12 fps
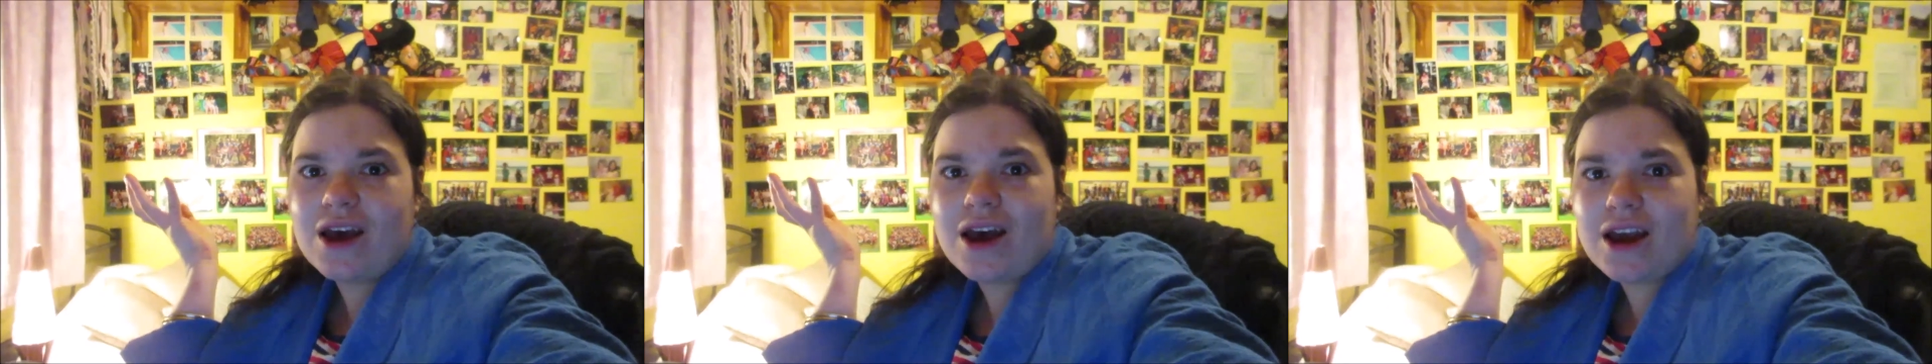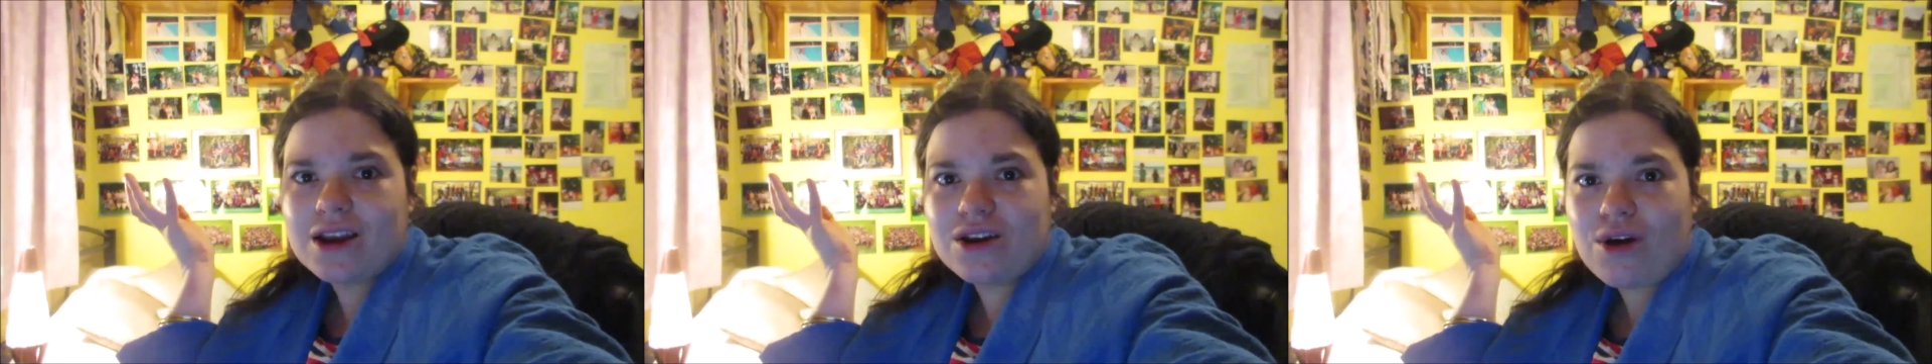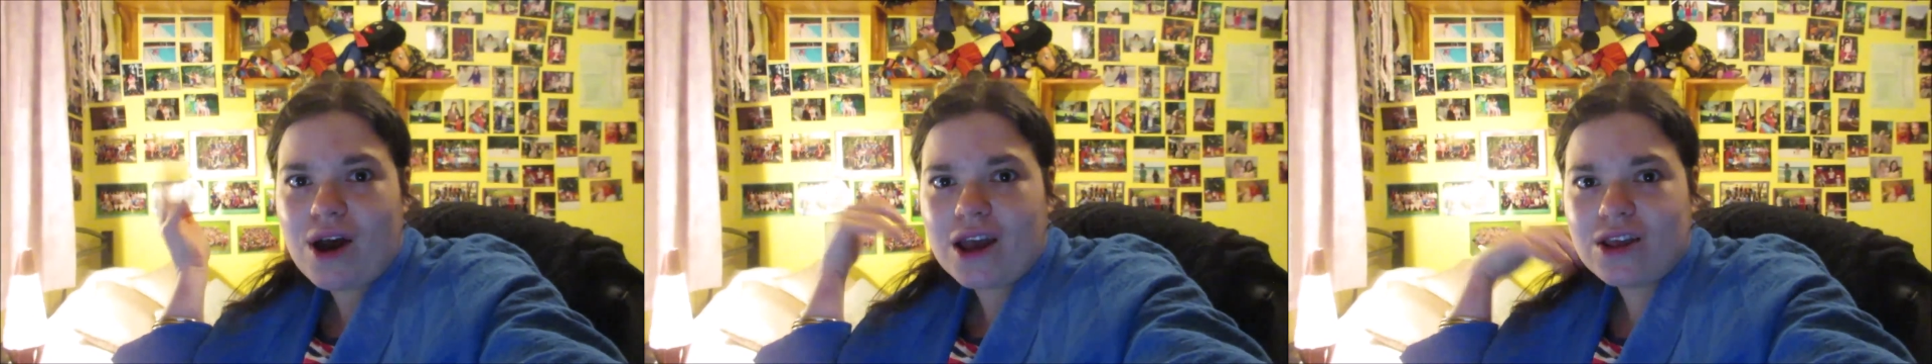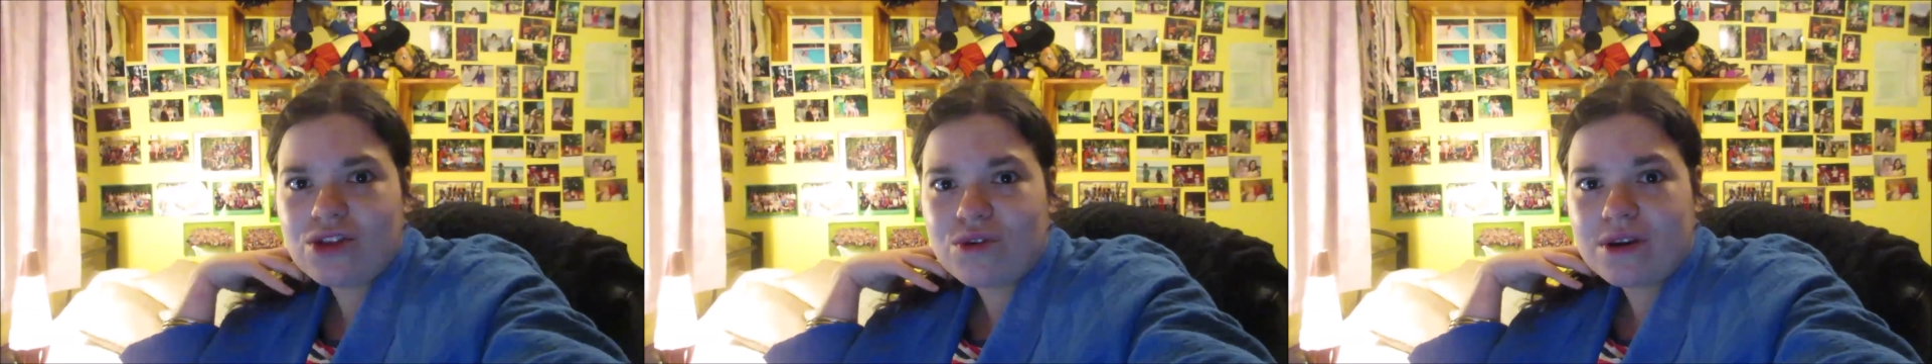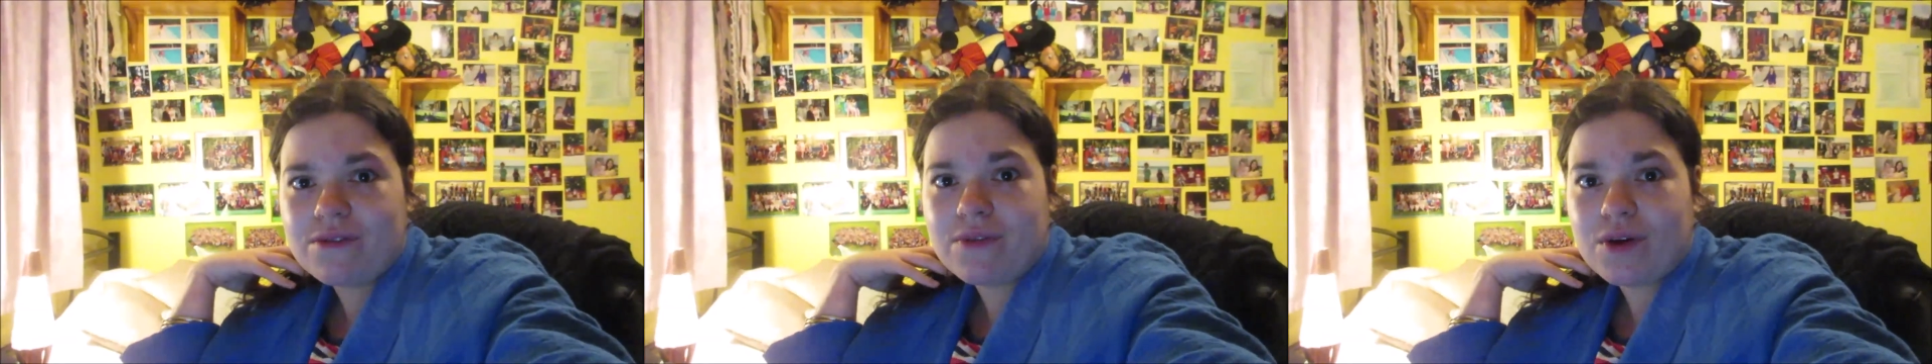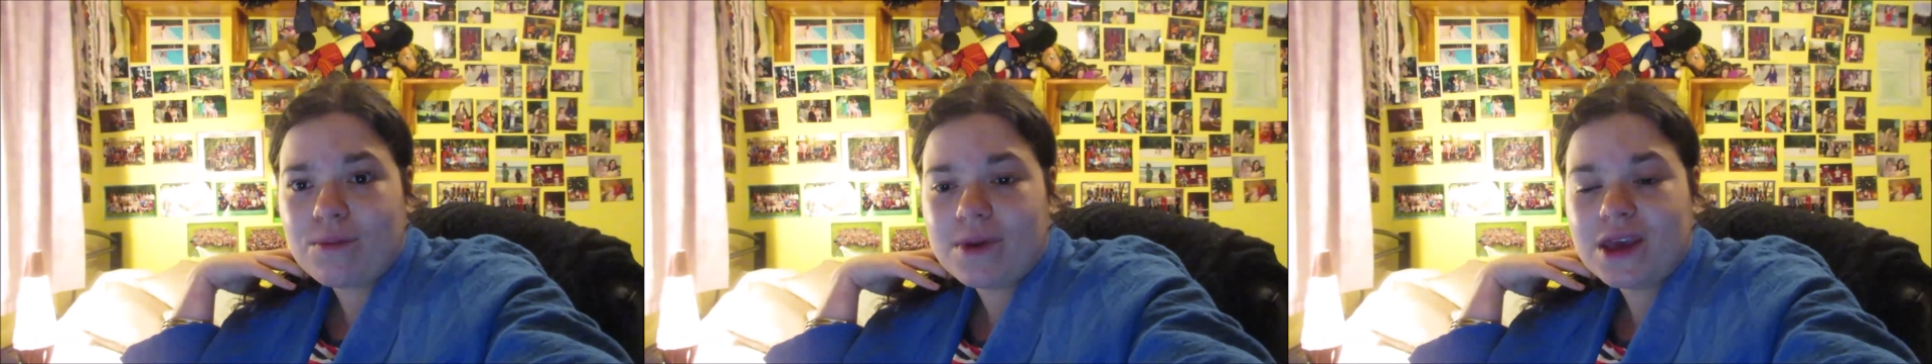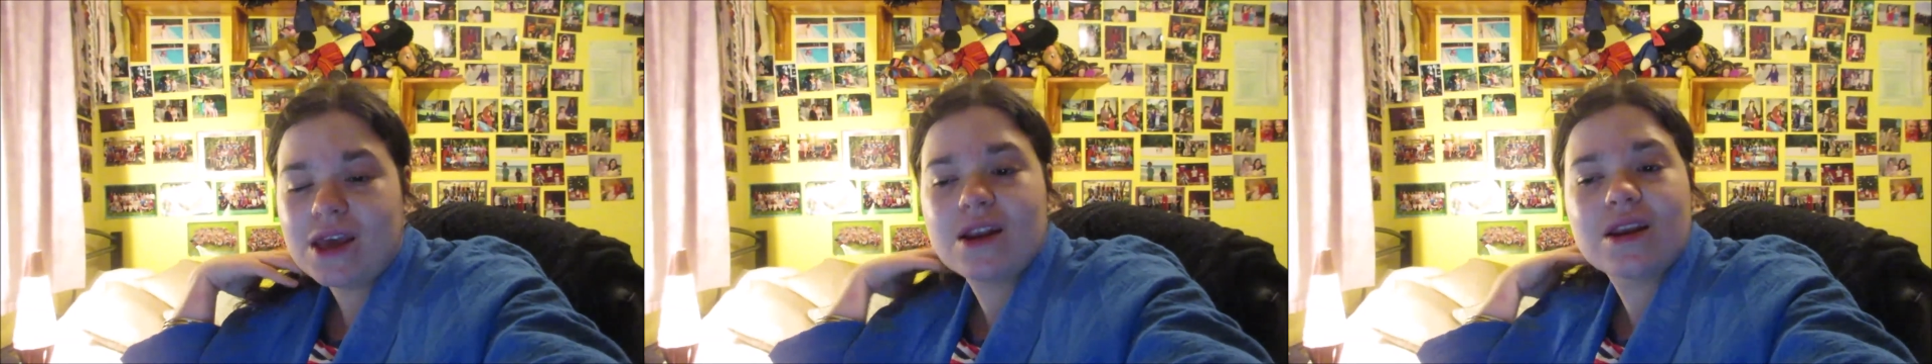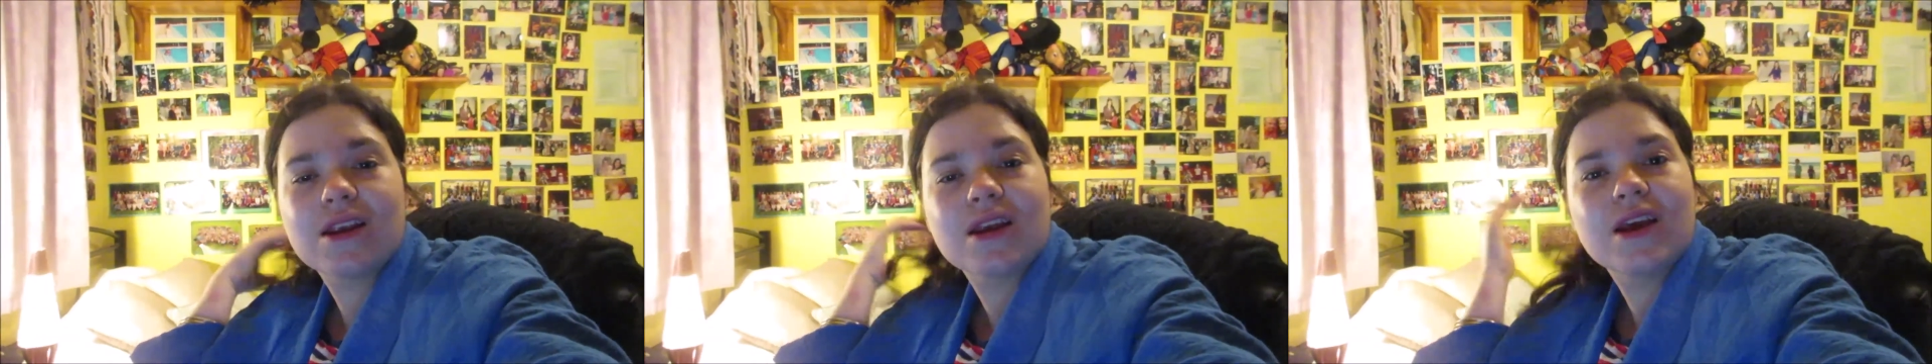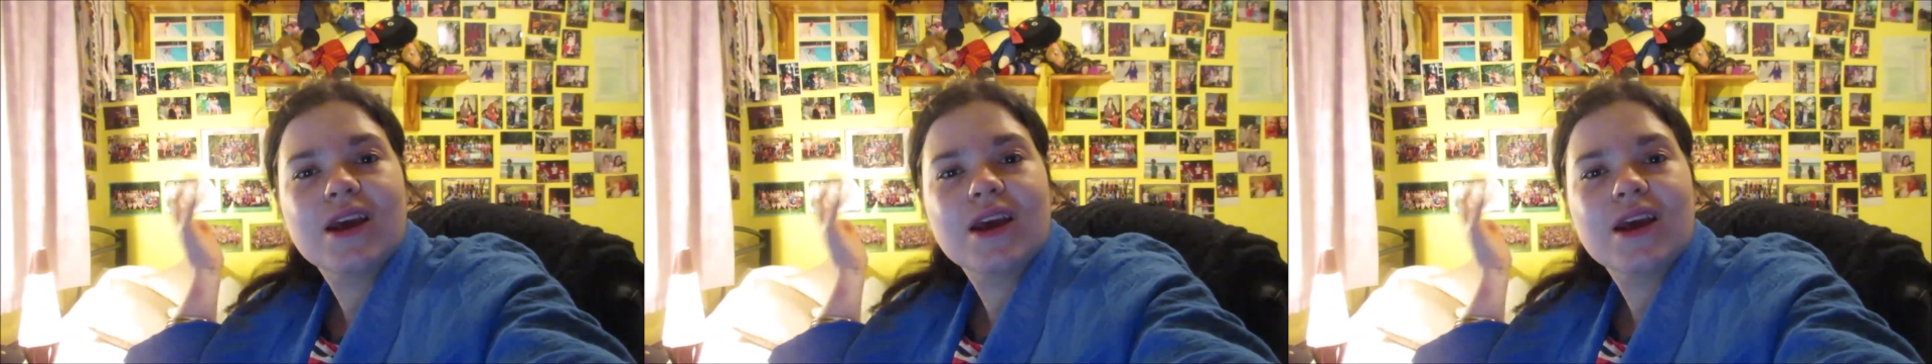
I know I enjoyed filming it.